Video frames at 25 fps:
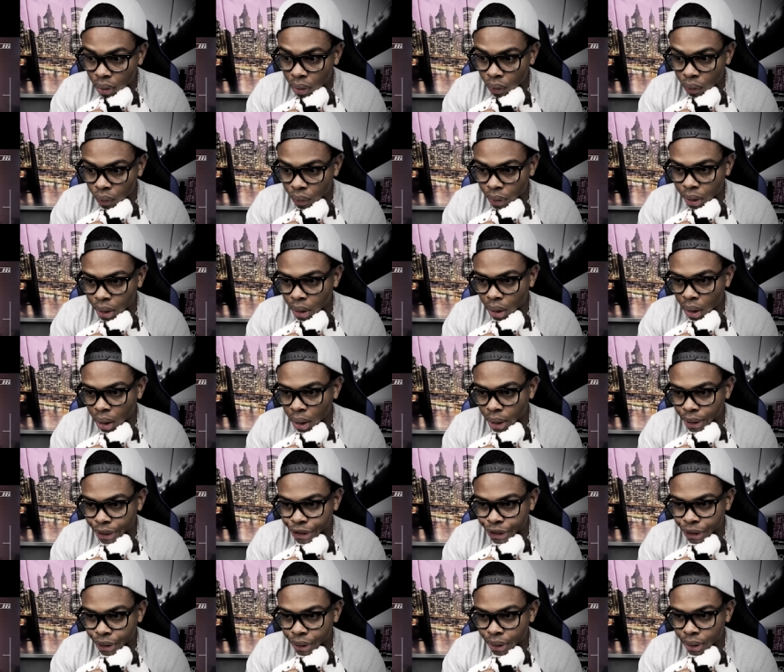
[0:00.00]
Oh
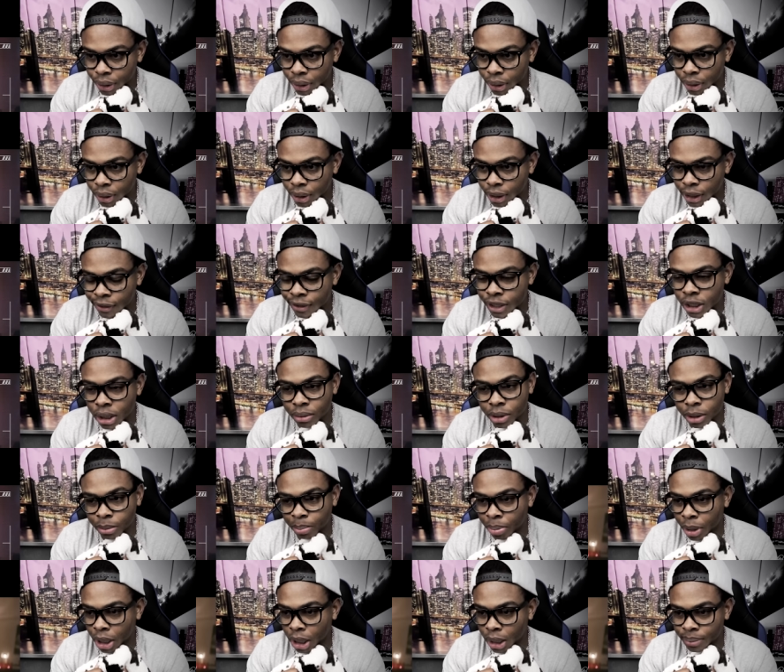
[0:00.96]
gosh. If
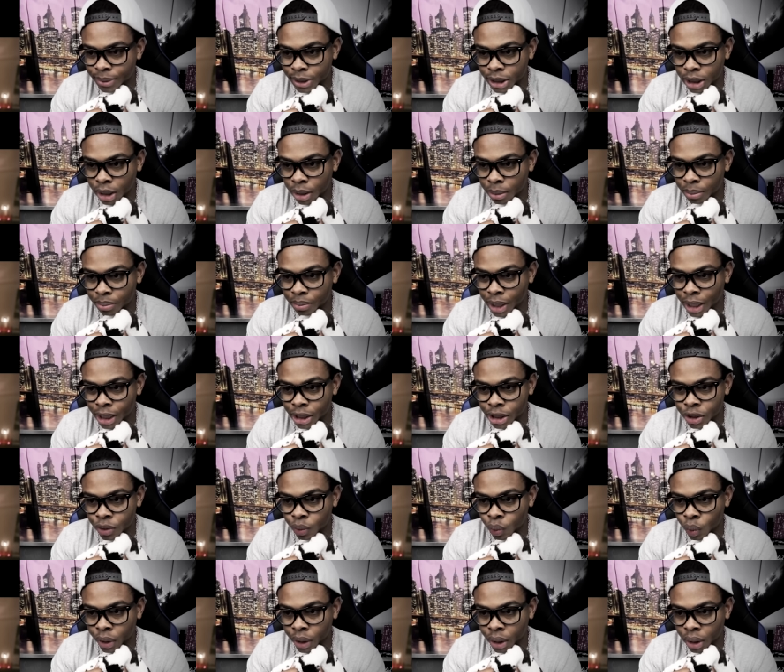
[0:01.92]
something pops up, I
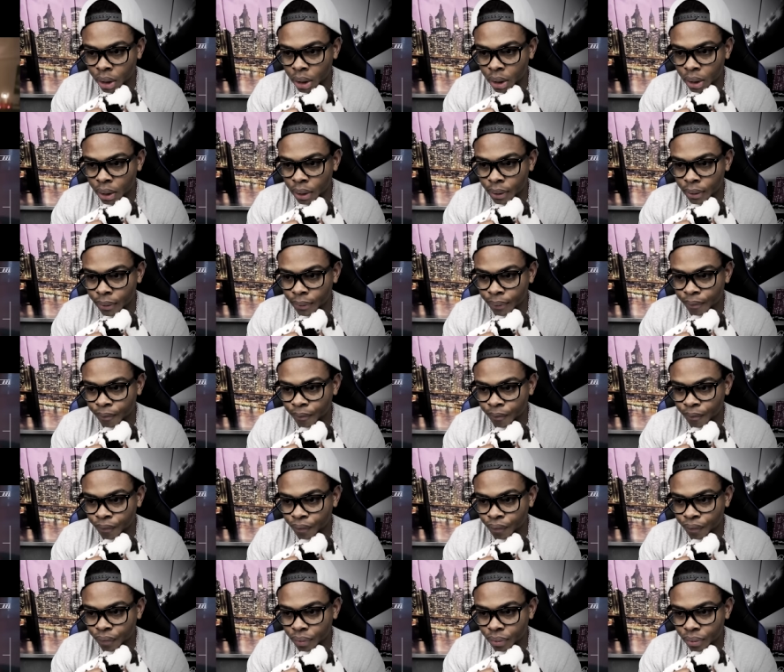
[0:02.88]
swear.
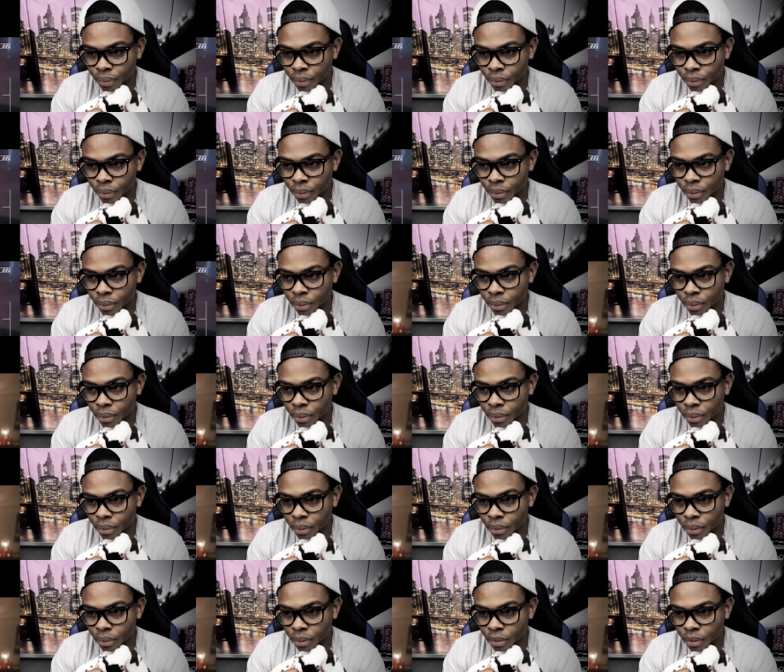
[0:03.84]
Am I
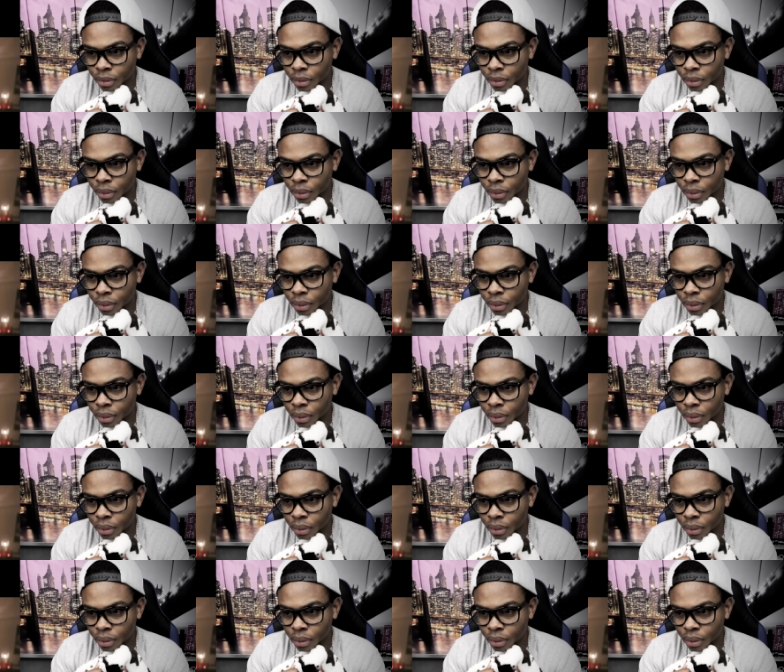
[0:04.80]
supposed to do anything?
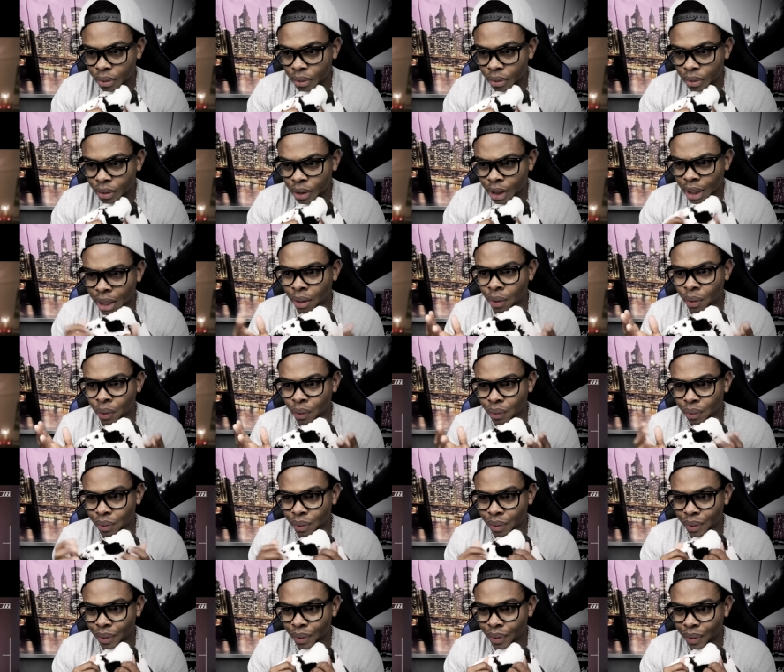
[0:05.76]
I don't
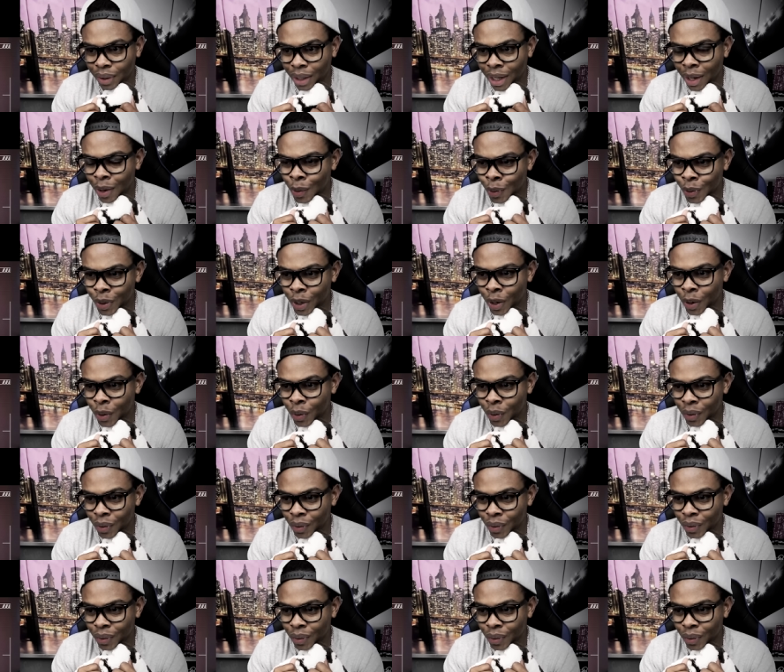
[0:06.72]
I don't know.